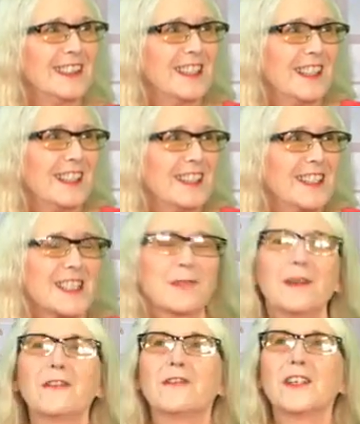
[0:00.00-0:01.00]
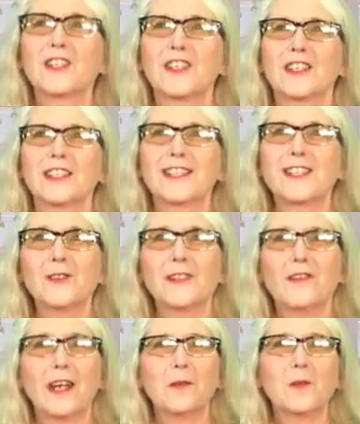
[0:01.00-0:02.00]
Yeah, it's about vision. So
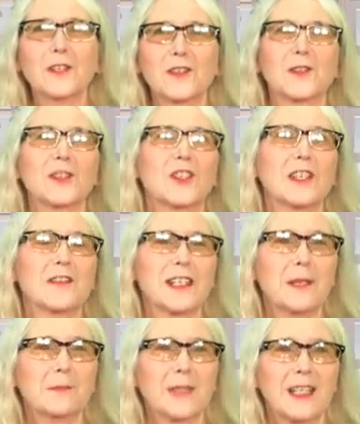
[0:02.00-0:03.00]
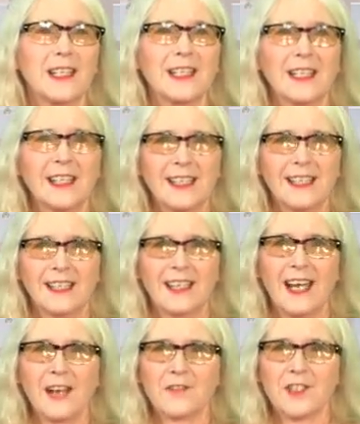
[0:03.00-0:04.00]
if I want to achieve something, then
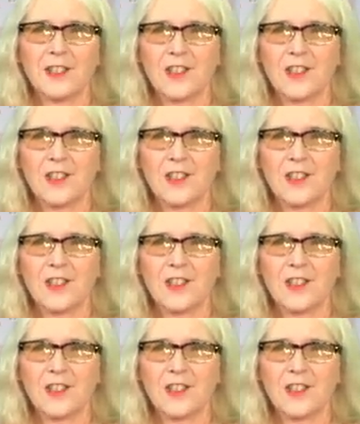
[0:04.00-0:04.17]
I have to